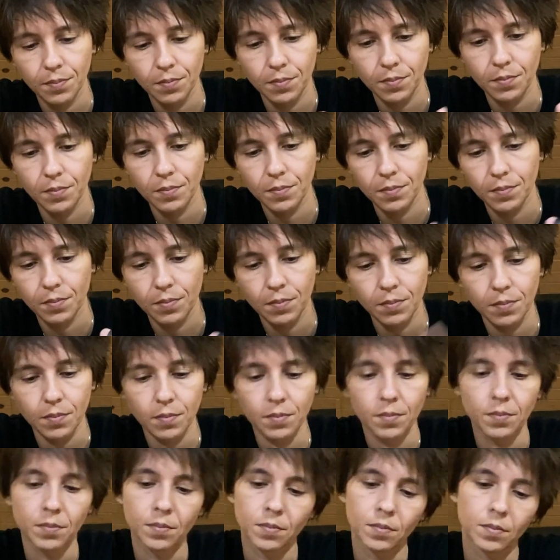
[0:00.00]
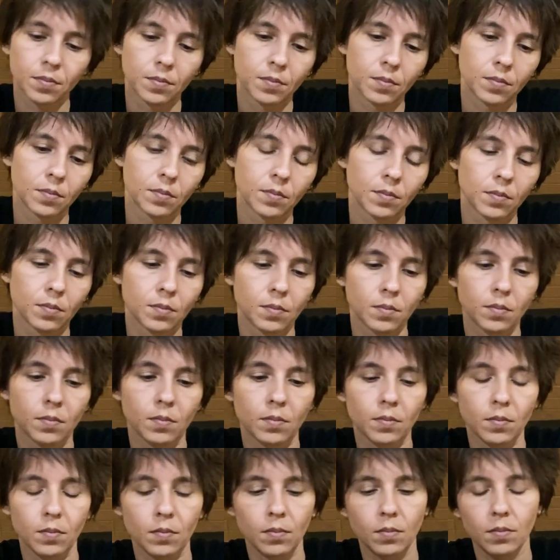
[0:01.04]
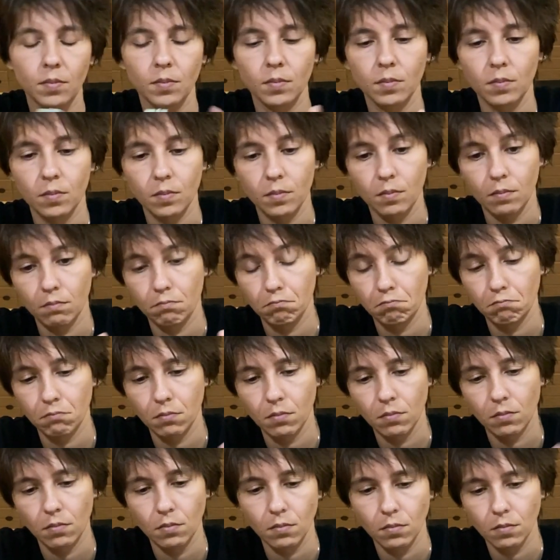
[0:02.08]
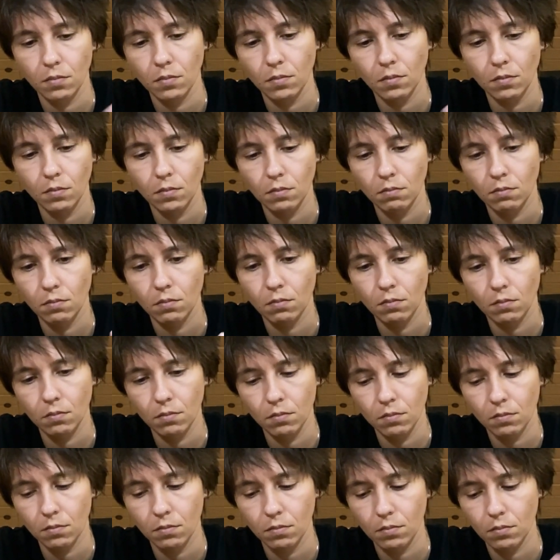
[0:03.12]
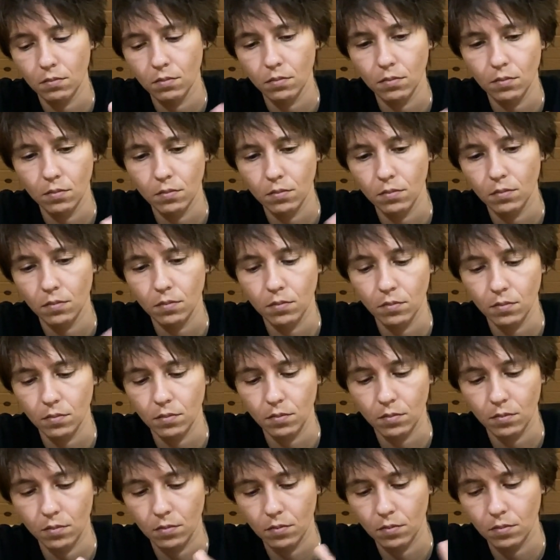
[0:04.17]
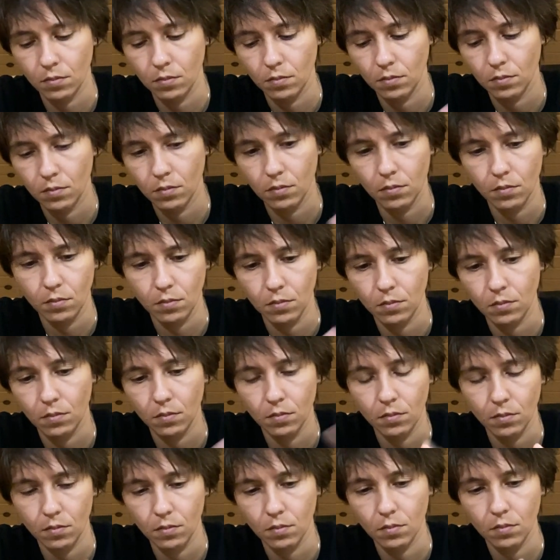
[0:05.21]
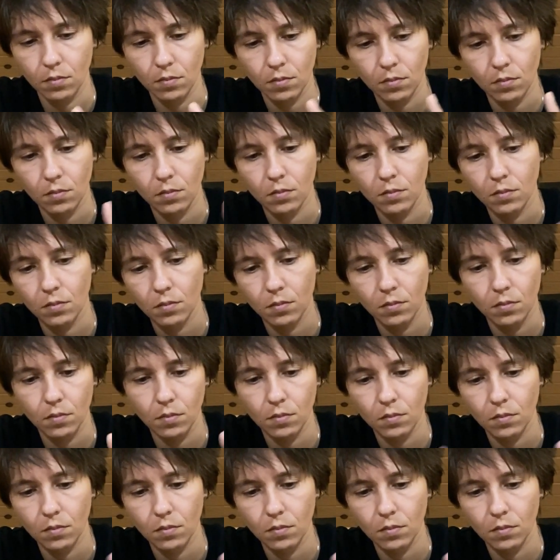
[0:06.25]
[no speech]